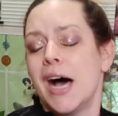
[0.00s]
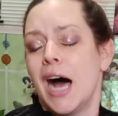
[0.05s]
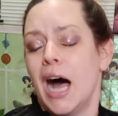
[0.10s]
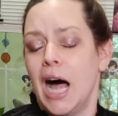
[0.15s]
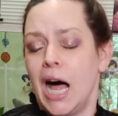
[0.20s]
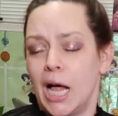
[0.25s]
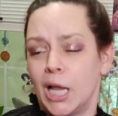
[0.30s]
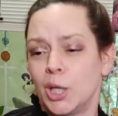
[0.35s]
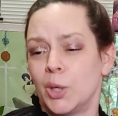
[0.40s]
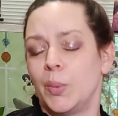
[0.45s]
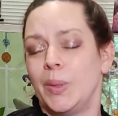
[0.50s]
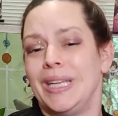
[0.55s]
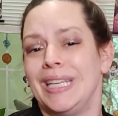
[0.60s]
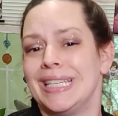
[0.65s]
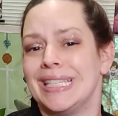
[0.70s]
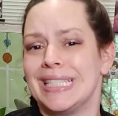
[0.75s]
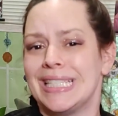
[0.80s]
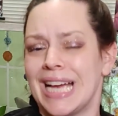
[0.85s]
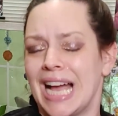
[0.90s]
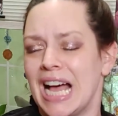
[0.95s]

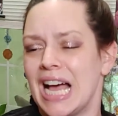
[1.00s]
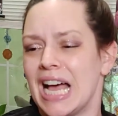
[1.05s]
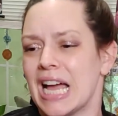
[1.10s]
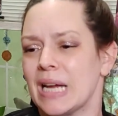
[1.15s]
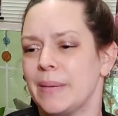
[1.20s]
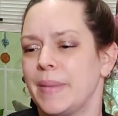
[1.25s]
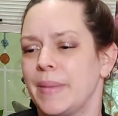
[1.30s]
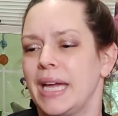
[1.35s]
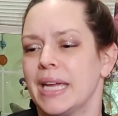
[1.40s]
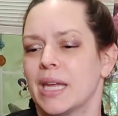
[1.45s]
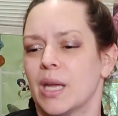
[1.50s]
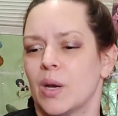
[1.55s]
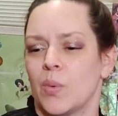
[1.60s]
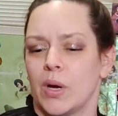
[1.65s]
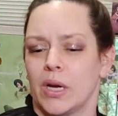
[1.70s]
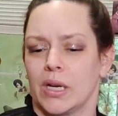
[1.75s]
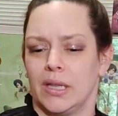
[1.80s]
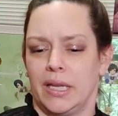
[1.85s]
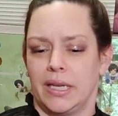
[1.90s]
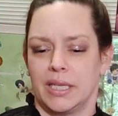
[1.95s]
Halloween time, I can
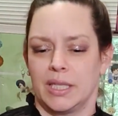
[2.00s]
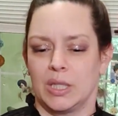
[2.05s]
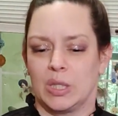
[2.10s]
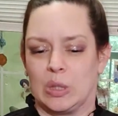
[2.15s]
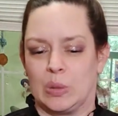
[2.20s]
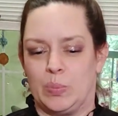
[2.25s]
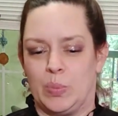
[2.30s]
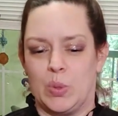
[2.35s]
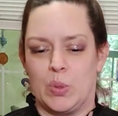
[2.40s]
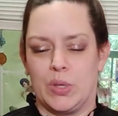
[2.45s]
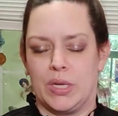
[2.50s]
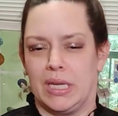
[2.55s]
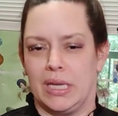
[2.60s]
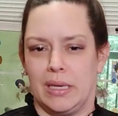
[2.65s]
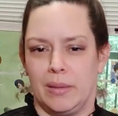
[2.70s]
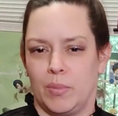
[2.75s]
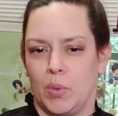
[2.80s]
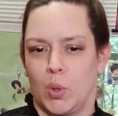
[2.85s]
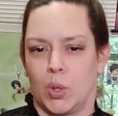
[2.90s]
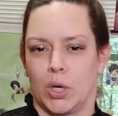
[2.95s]
wear like
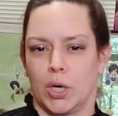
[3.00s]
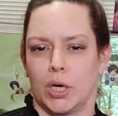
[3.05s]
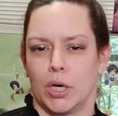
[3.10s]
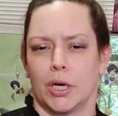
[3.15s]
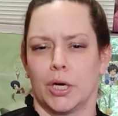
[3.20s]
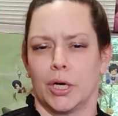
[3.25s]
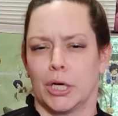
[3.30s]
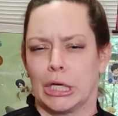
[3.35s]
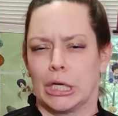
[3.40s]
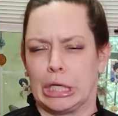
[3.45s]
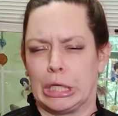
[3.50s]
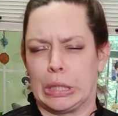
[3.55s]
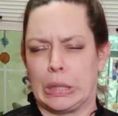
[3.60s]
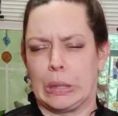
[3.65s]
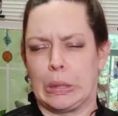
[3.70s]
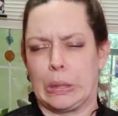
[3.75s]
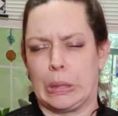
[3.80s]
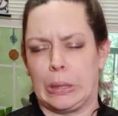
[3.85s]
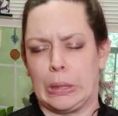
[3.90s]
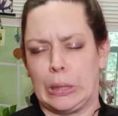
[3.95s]
spooky, more
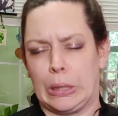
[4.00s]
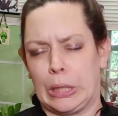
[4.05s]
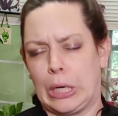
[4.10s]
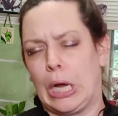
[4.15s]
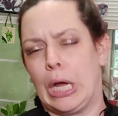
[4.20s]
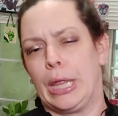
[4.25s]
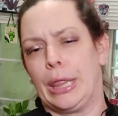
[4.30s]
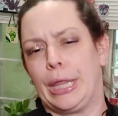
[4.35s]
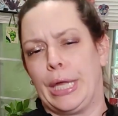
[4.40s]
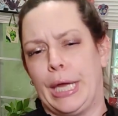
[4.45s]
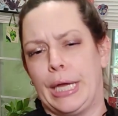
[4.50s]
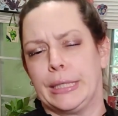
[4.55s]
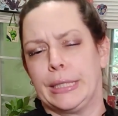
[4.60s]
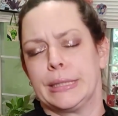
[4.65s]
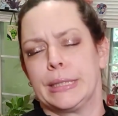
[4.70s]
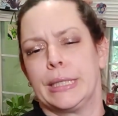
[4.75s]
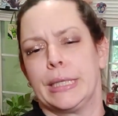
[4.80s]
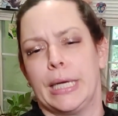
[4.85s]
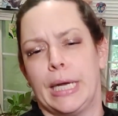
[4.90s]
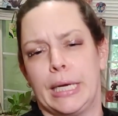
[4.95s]

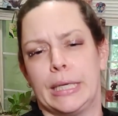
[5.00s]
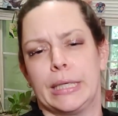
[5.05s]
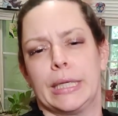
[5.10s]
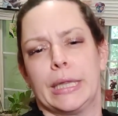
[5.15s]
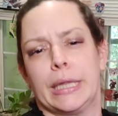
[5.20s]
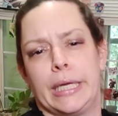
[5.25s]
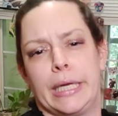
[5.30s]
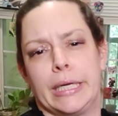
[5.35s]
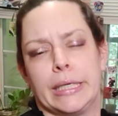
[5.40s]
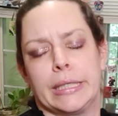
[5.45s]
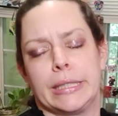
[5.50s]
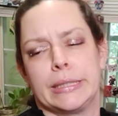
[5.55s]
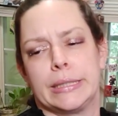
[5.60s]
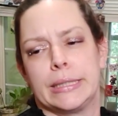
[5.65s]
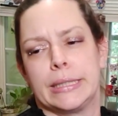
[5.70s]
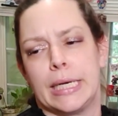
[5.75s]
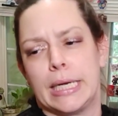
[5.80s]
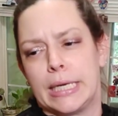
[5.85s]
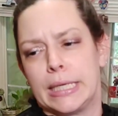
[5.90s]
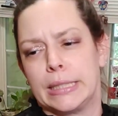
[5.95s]
goth-esque kind of
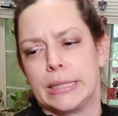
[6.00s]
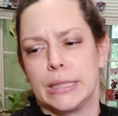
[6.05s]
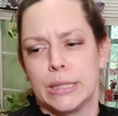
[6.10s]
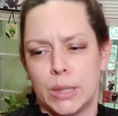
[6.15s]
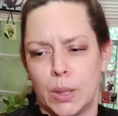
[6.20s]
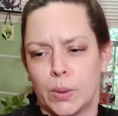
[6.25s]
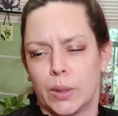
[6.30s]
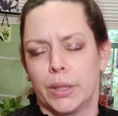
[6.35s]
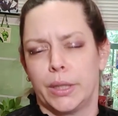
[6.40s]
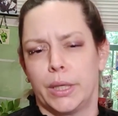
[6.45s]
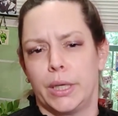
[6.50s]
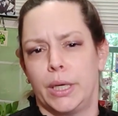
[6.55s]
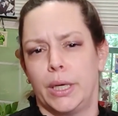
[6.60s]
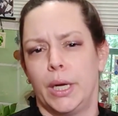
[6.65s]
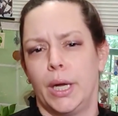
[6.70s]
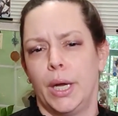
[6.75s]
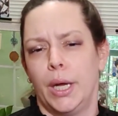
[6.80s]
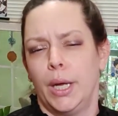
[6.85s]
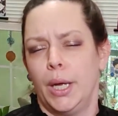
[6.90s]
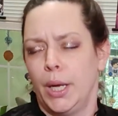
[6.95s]
things, and it's totally
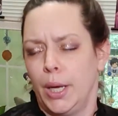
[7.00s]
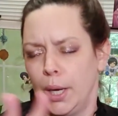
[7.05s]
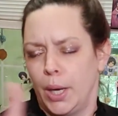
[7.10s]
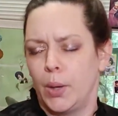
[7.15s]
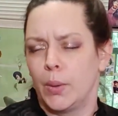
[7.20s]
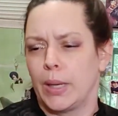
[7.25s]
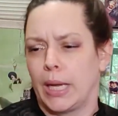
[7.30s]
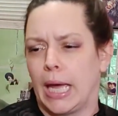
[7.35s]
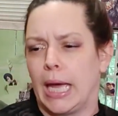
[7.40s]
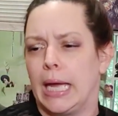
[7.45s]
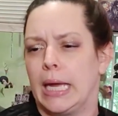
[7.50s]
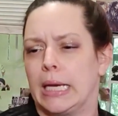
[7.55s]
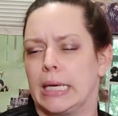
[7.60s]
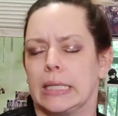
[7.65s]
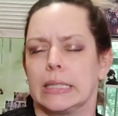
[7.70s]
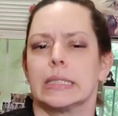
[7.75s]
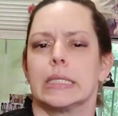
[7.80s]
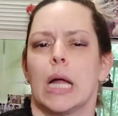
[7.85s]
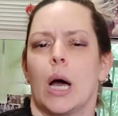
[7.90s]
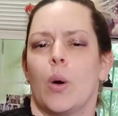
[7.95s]
okay, and
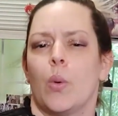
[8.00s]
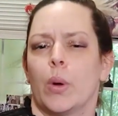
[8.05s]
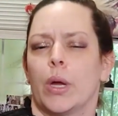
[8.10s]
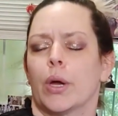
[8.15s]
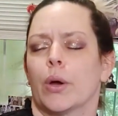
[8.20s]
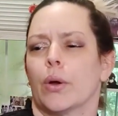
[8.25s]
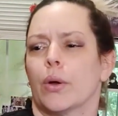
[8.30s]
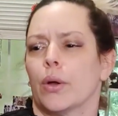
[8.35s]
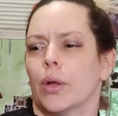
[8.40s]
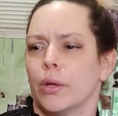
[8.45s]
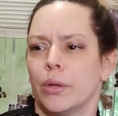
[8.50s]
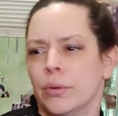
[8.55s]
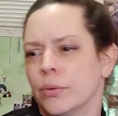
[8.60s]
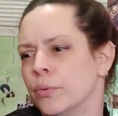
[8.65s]
it's not weird.